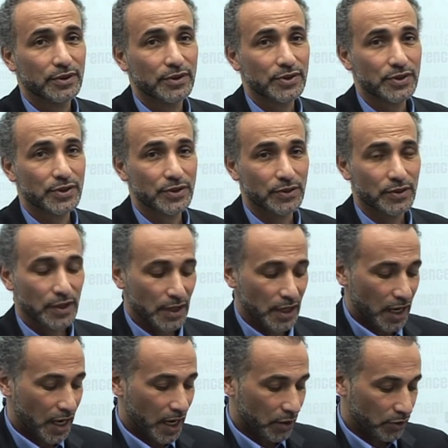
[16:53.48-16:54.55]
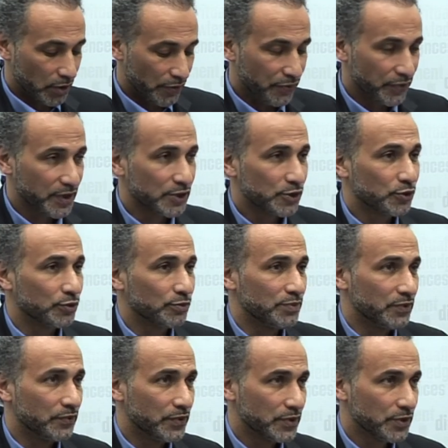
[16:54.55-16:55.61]
So our faith should
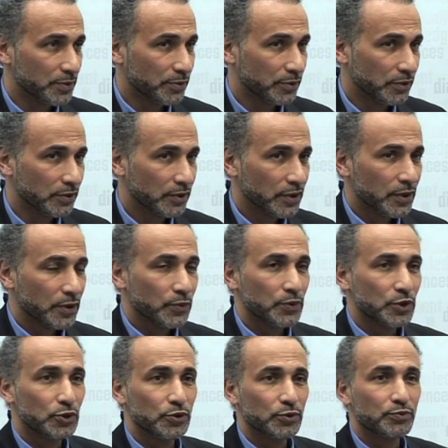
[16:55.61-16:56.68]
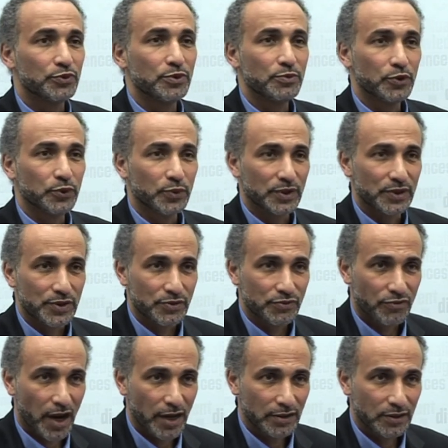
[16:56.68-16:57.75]
be visible, we should promote what is
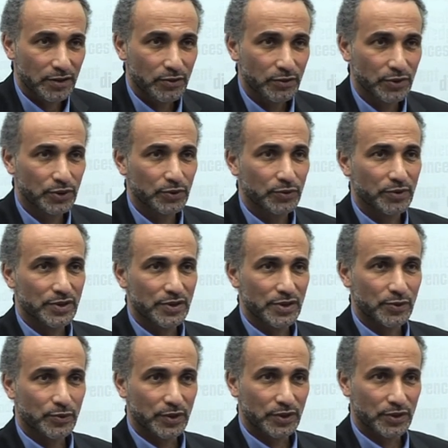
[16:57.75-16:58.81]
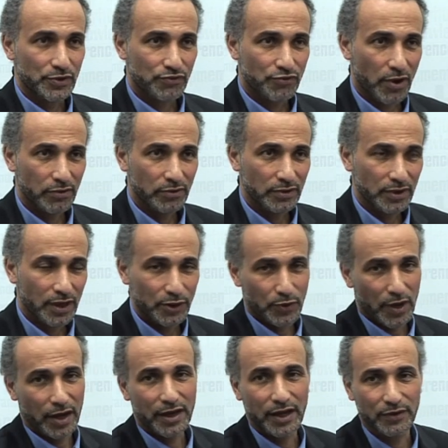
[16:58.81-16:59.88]
right, we should resist what is wrong, and we
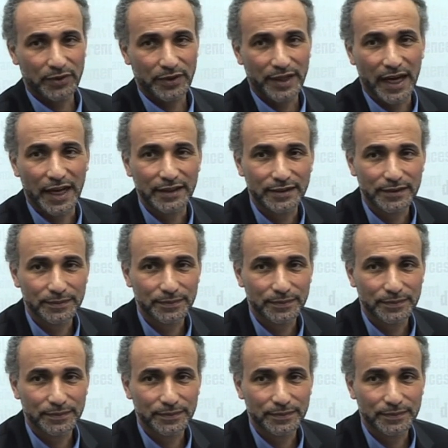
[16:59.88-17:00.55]
are here for that.